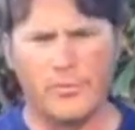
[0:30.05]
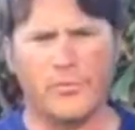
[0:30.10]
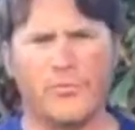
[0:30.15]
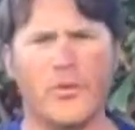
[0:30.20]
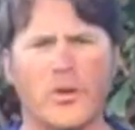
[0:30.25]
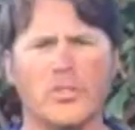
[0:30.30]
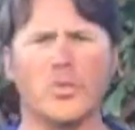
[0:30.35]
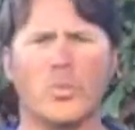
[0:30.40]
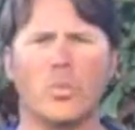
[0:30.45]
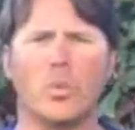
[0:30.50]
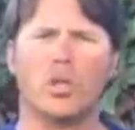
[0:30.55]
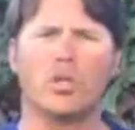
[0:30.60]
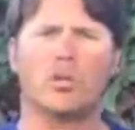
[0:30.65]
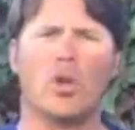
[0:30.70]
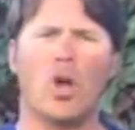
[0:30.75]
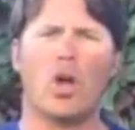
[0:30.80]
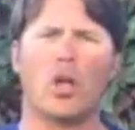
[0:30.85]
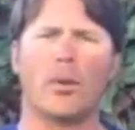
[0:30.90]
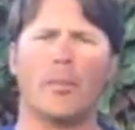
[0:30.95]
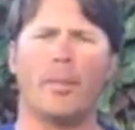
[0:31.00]
And first I want to
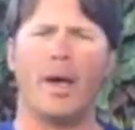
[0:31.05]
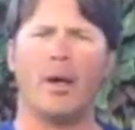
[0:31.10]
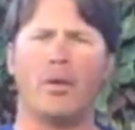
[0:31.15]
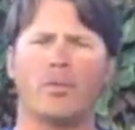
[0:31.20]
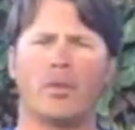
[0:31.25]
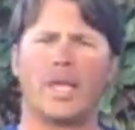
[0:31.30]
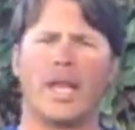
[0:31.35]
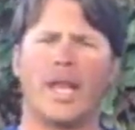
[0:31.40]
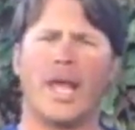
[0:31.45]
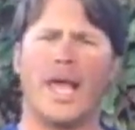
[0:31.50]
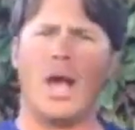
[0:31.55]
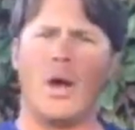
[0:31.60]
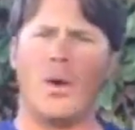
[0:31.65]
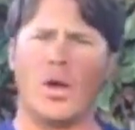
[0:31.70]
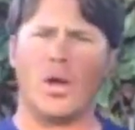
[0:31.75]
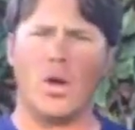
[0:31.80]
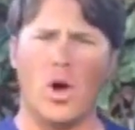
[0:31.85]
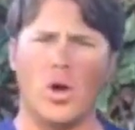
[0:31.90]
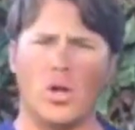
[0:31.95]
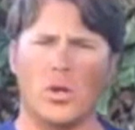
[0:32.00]
talk about kind of how
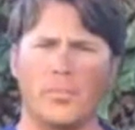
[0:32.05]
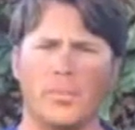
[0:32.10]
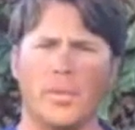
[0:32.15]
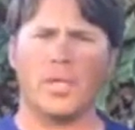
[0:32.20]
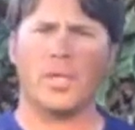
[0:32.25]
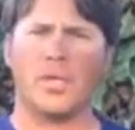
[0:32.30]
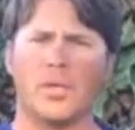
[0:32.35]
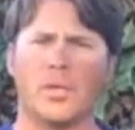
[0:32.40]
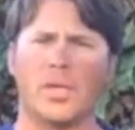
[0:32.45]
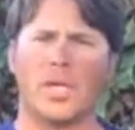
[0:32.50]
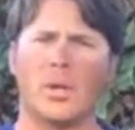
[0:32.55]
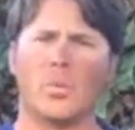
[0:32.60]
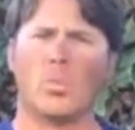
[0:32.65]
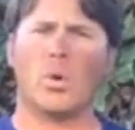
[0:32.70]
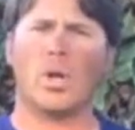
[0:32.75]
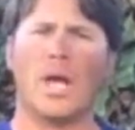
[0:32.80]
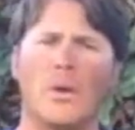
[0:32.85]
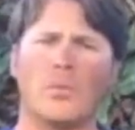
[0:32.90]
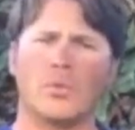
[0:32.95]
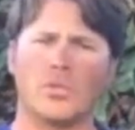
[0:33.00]
I caught them, kind of
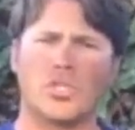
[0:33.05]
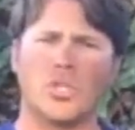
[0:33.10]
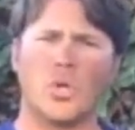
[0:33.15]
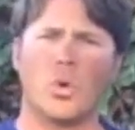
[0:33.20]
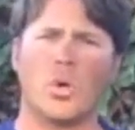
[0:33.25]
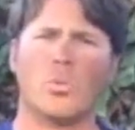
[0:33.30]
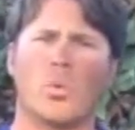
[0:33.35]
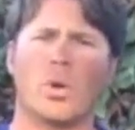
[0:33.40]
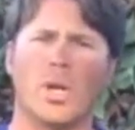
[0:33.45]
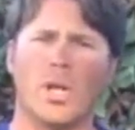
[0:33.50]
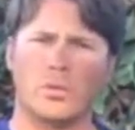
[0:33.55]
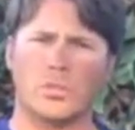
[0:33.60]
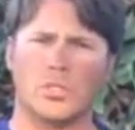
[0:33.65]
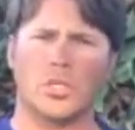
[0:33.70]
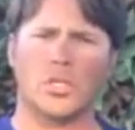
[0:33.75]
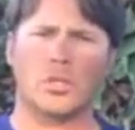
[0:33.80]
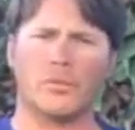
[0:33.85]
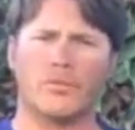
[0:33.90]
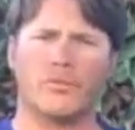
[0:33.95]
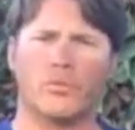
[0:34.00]
what I was doing, what I was
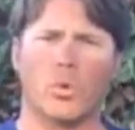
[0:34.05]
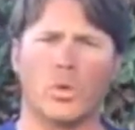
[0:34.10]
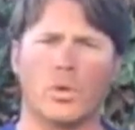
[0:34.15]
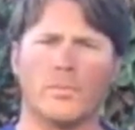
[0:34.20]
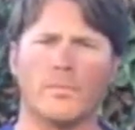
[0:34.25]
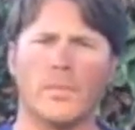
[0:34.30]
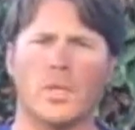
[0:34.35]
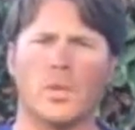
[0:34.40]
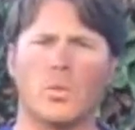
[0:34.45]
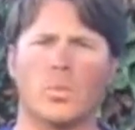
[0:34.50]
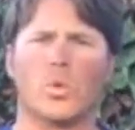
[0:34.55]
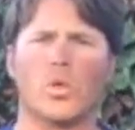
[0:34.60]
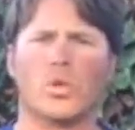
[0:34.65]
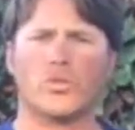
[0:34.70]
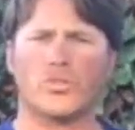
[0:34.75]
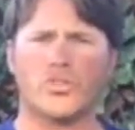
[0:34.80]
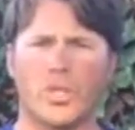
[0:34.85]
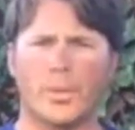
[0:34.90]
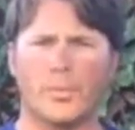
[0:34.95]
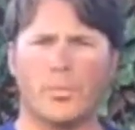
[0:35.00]
looking for. Real
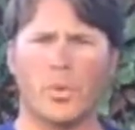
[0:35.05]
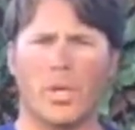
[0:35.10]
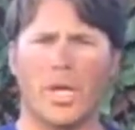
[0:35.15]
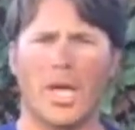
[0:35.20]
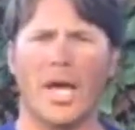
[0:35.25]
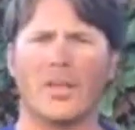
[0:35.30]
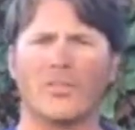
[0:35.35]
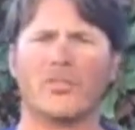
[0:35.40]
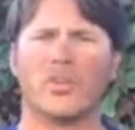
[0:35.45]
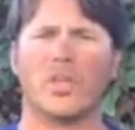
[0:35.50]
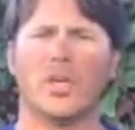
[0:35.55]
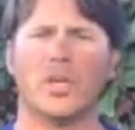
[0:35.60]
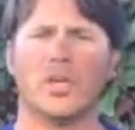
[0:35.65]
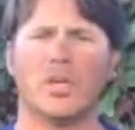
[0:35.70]
simple, guys.